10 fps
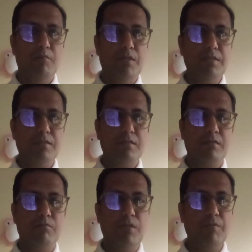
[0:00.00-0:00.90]

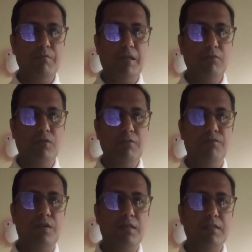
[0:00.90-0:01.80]
Means maybe my one
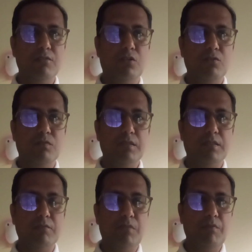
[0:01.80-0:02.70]
fund is not
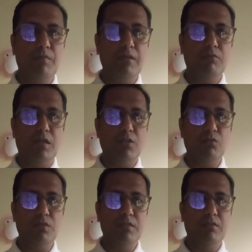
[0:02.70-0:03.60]
working, maybe my one
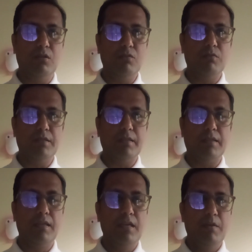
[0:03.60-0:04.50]
tool is not working,
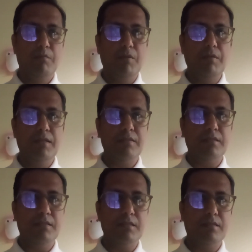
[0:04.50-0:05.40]
maybe let's
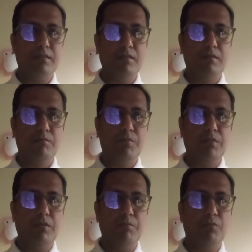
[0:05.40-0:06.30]
say this
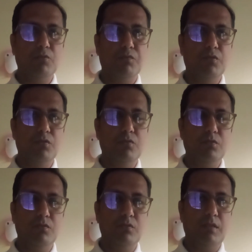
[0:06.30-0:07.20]
particular
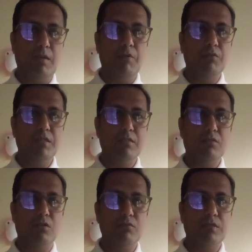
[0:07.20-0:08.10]
portfolio amount is
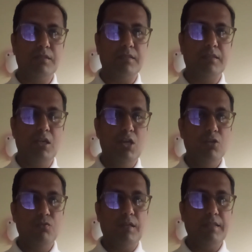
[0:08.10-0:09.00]
not working.
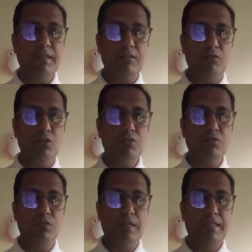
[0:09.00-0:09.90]
So I can
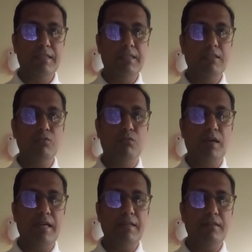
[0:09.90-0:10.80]
also increase
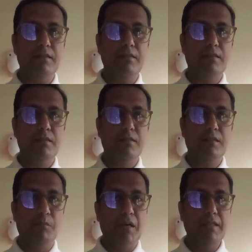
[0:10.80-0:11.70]
where
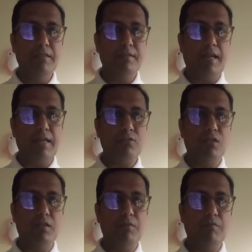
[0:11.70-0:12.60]
the money is
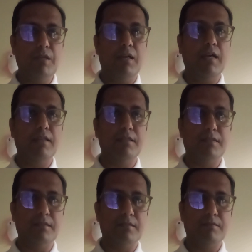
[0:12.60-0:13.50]
actually giving me high
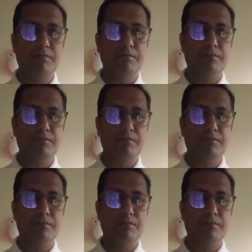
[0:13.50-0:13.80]
returns.